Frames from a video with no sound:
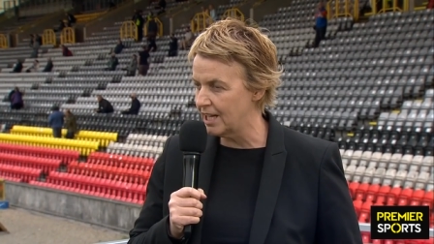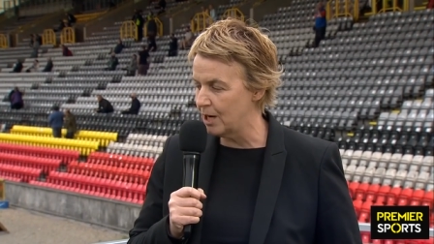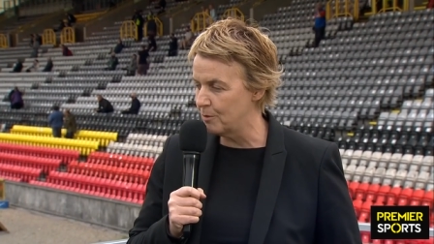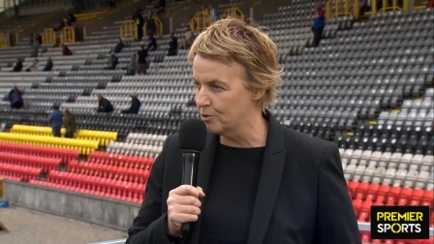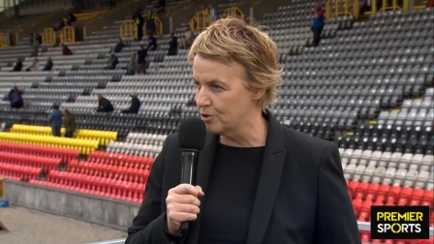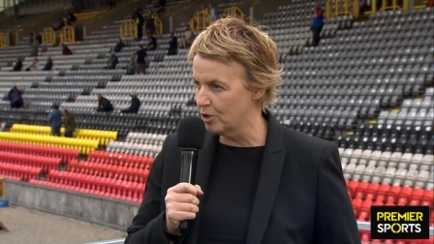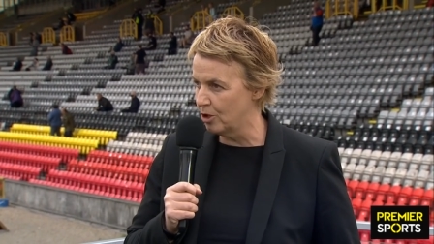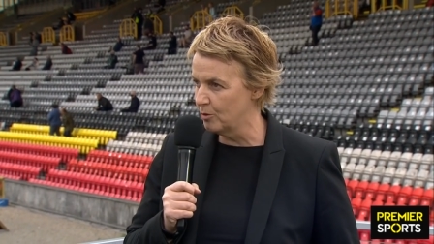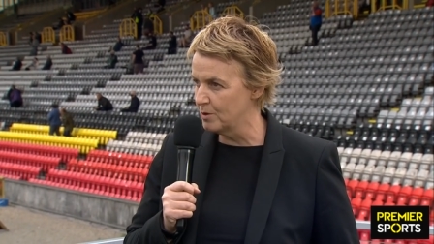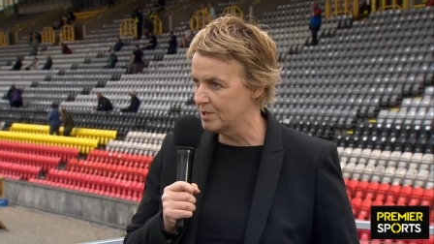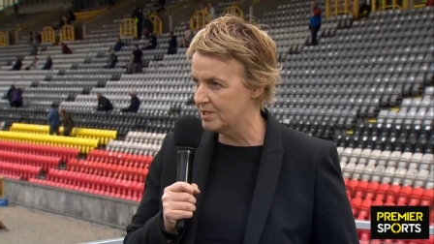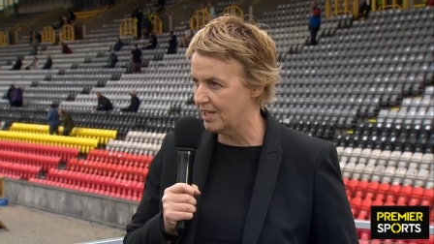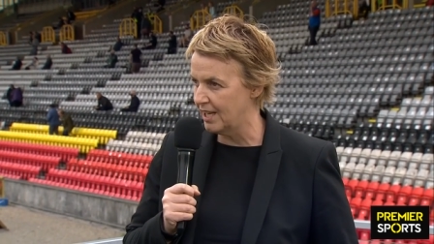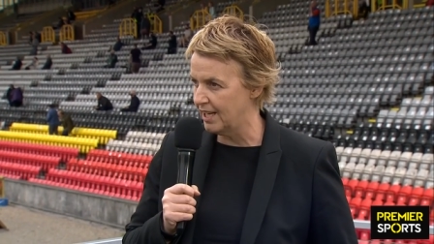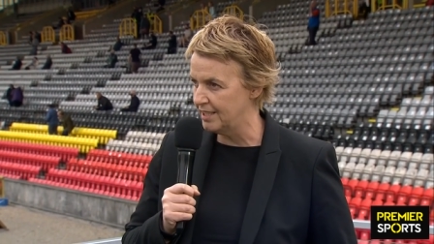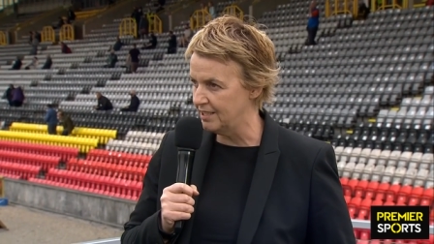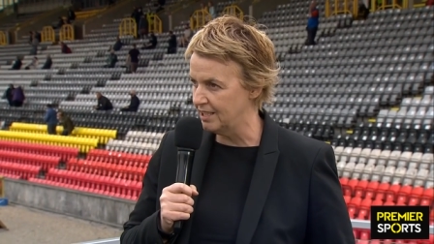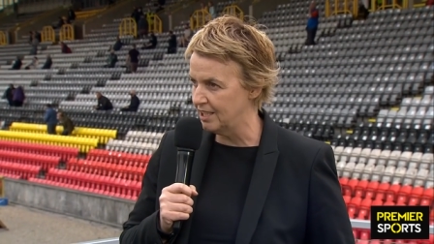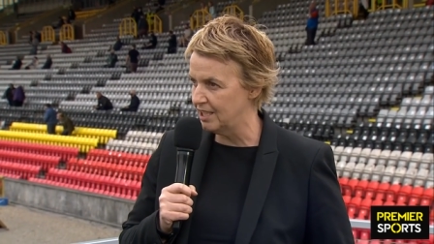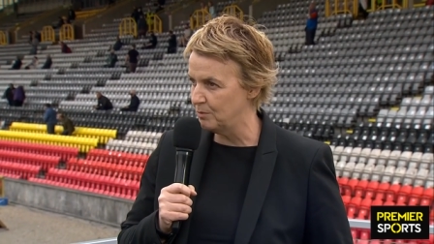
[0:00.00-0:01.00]
That was always the
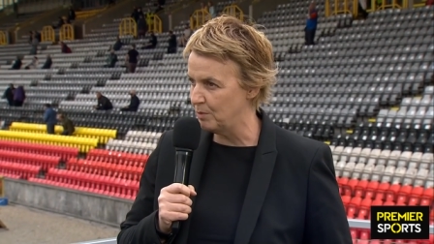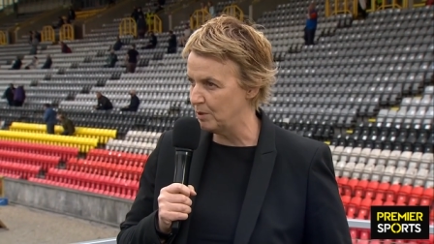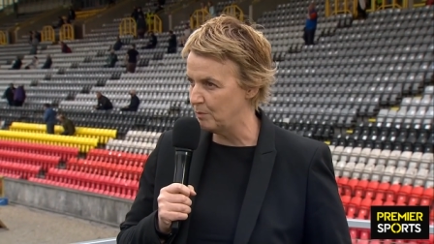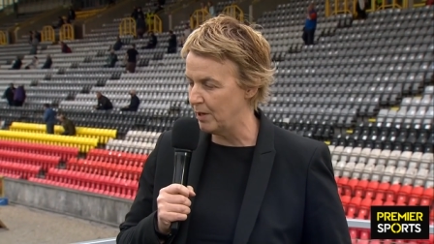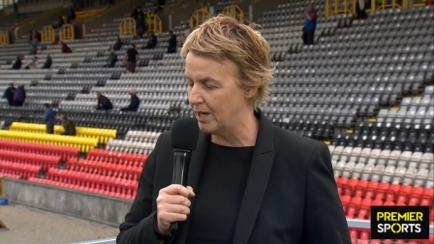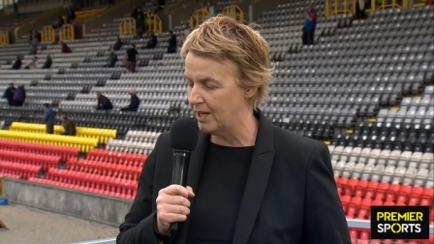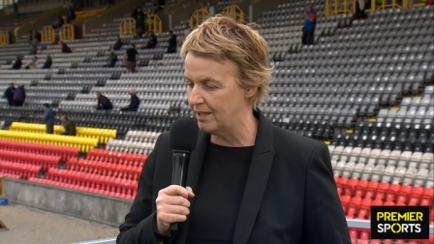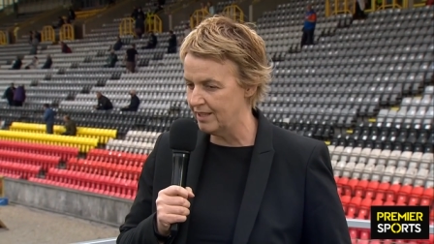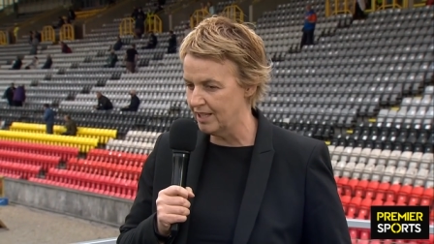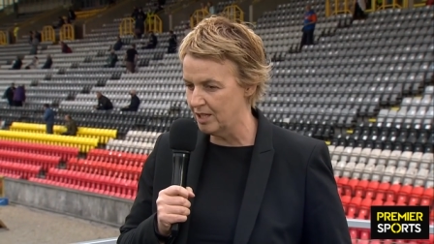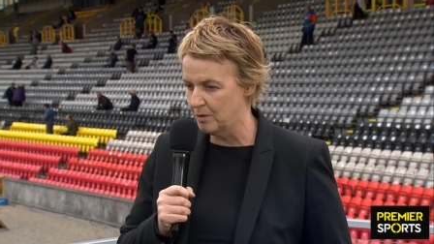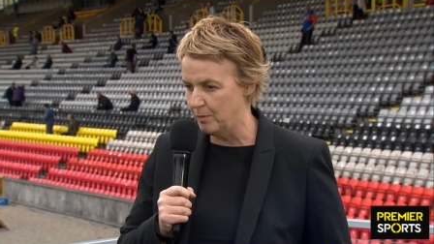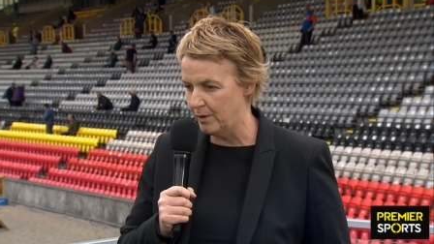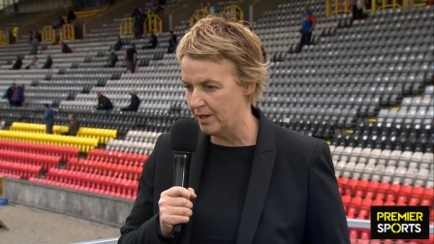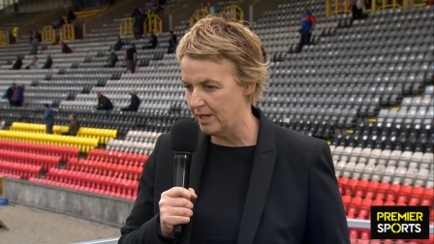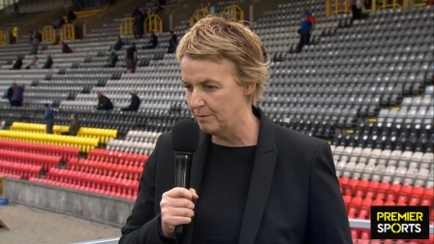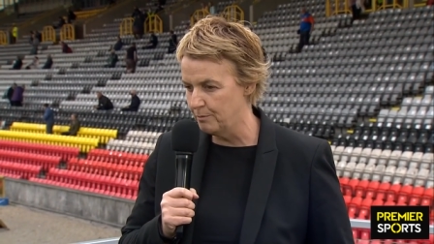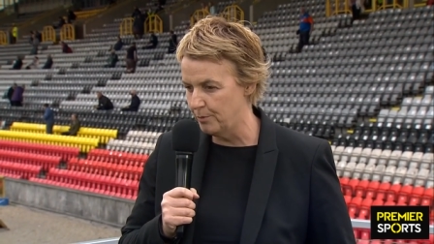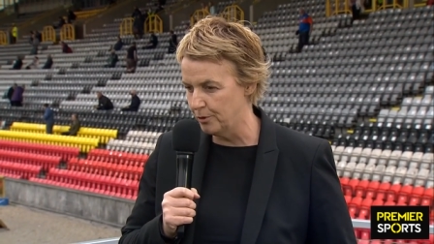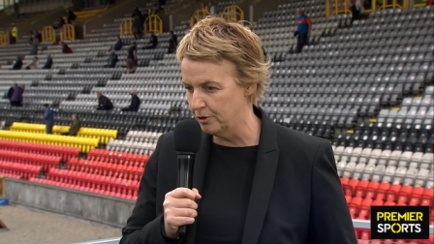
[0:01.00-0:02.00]
idea, to be back there,
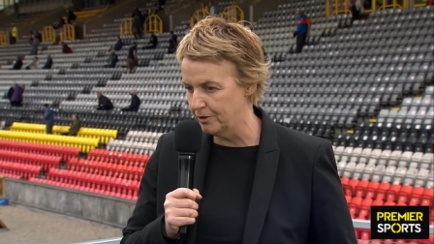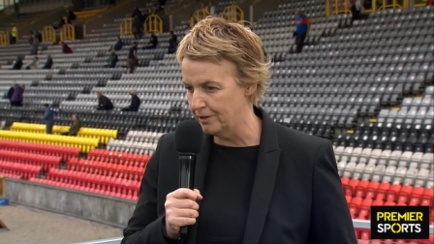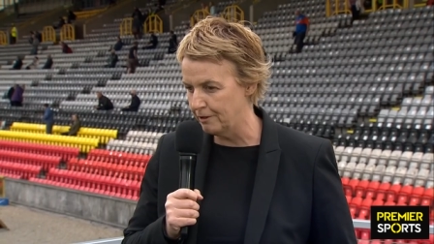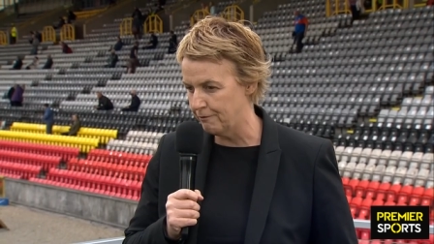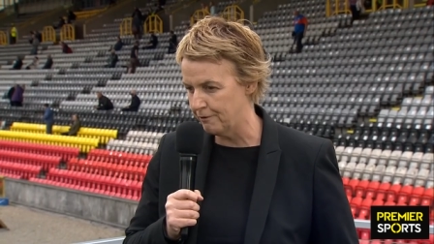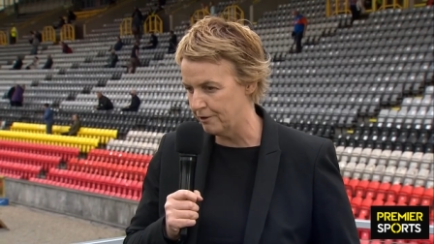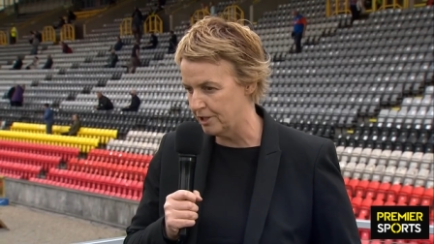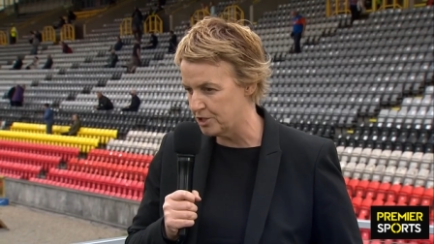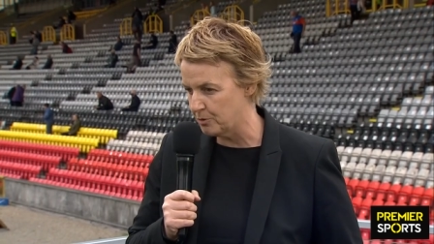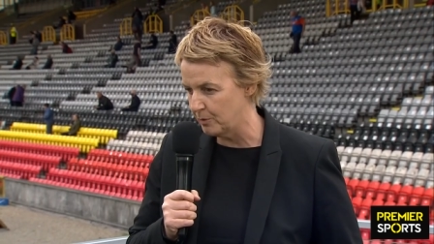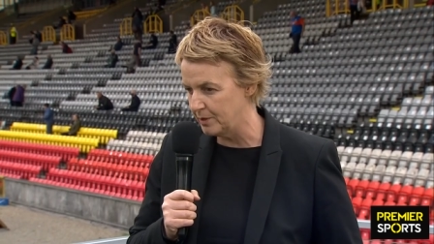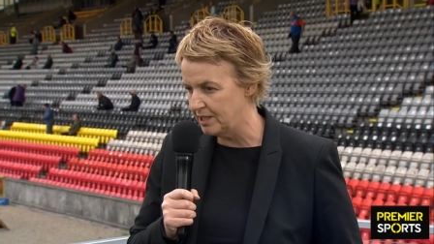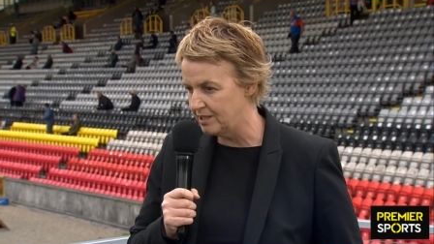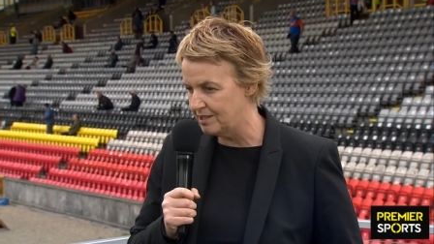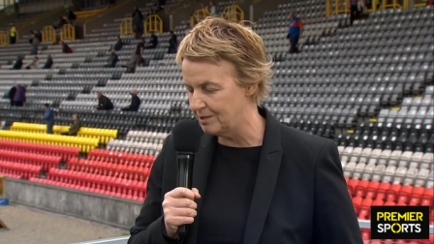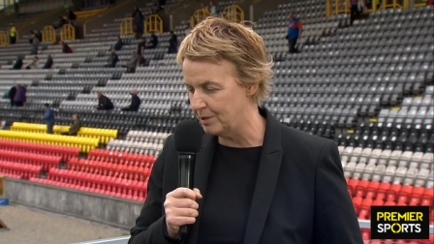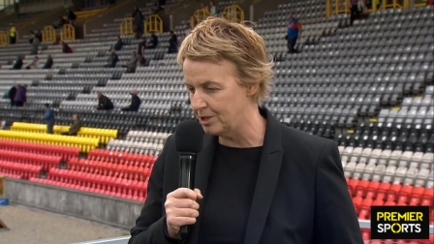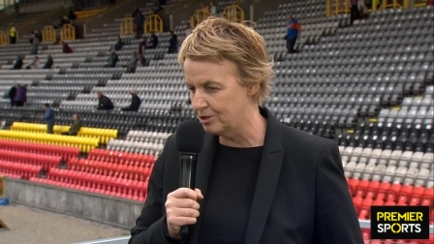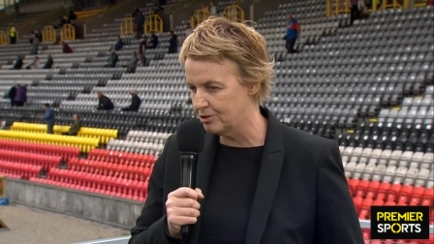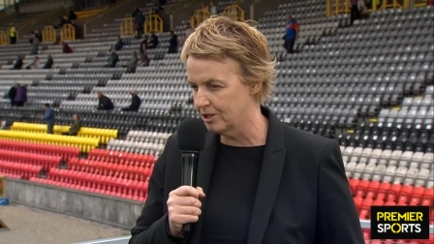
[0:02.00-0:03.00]
but importantly for us, we
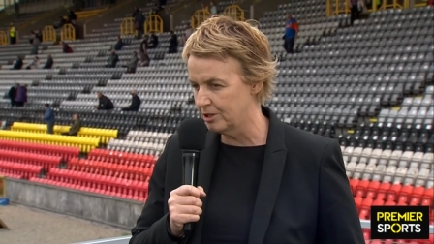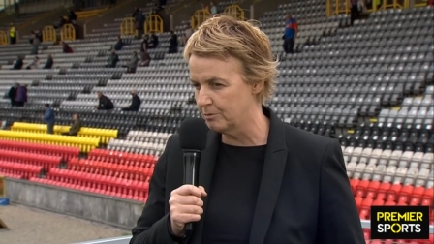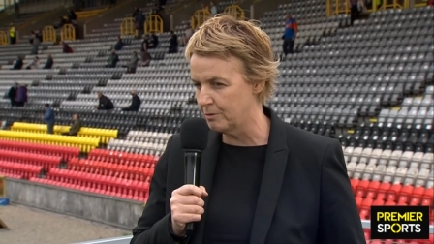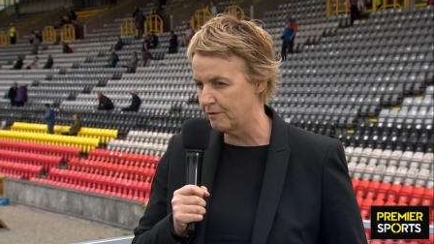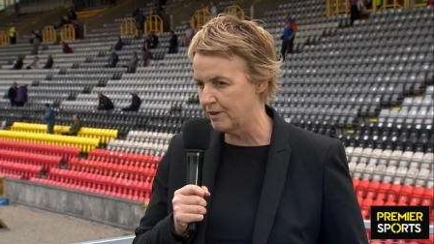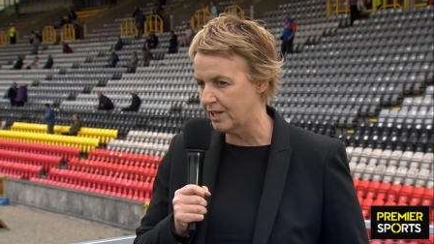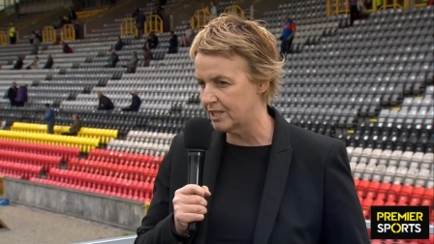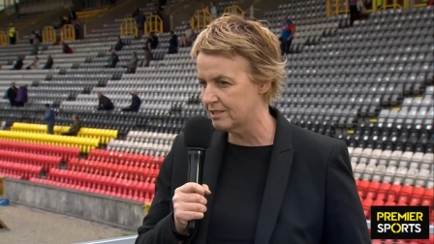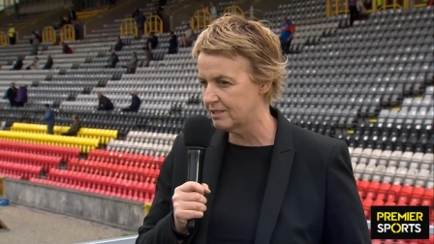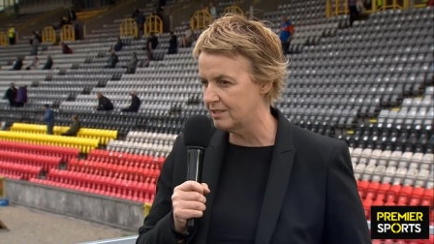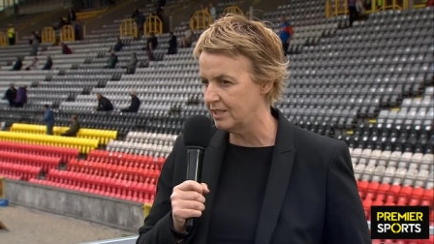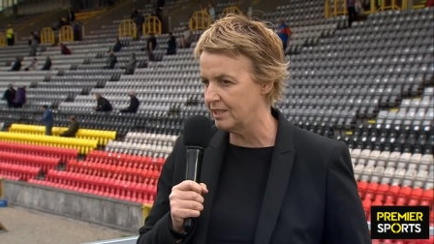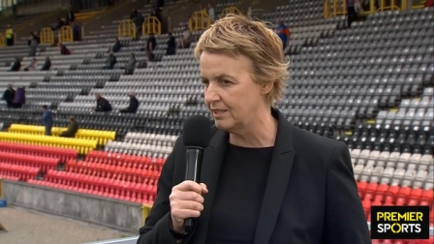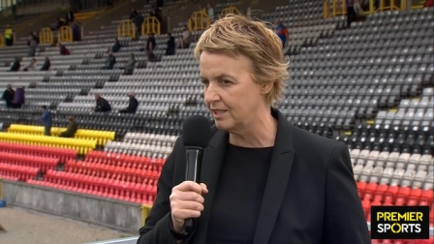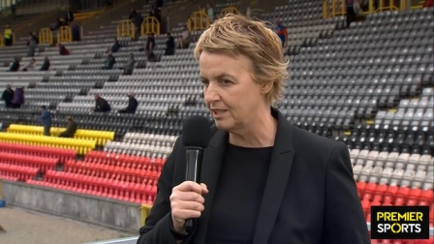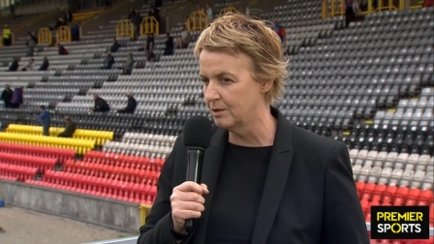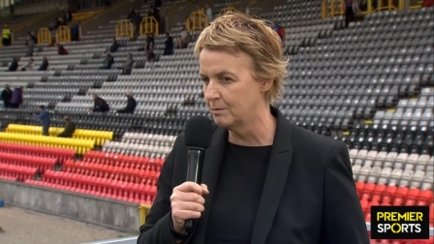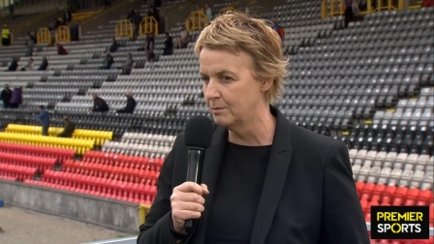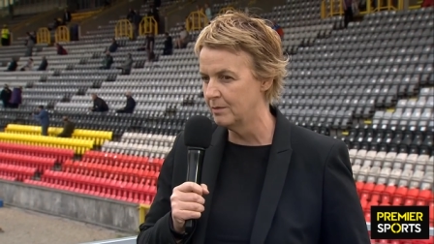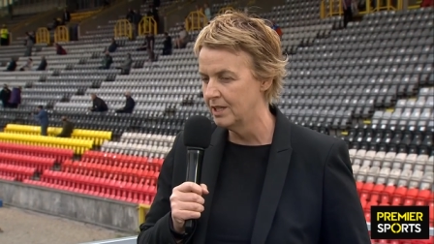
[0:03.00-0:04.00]
need to make sure that we've got a
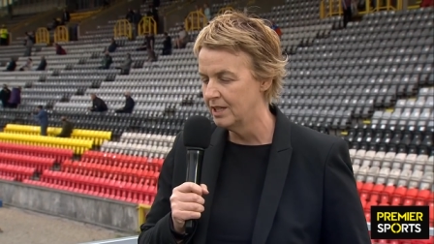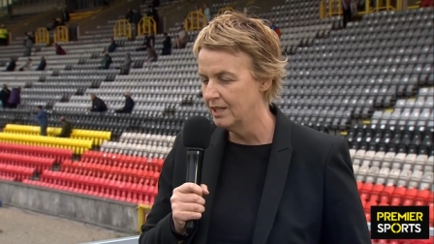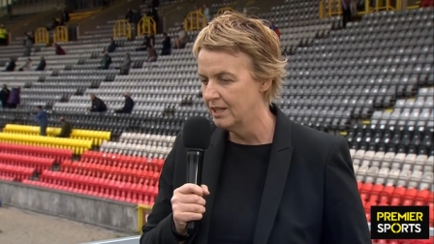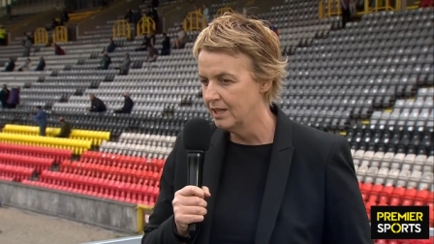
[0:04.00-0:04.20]
stadium